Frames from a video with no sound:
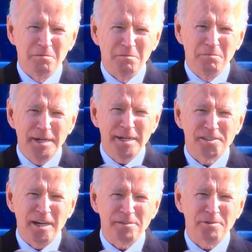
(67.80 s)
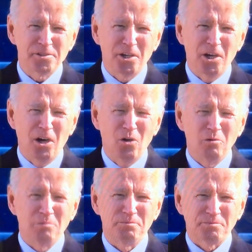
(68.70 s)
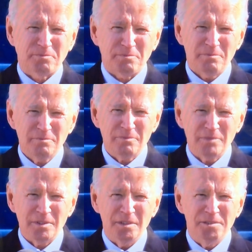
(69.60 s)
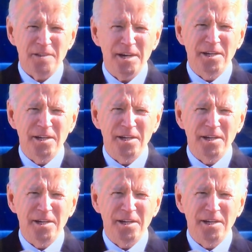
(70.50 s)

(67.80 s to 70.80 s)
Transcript: Many centuries ago, St.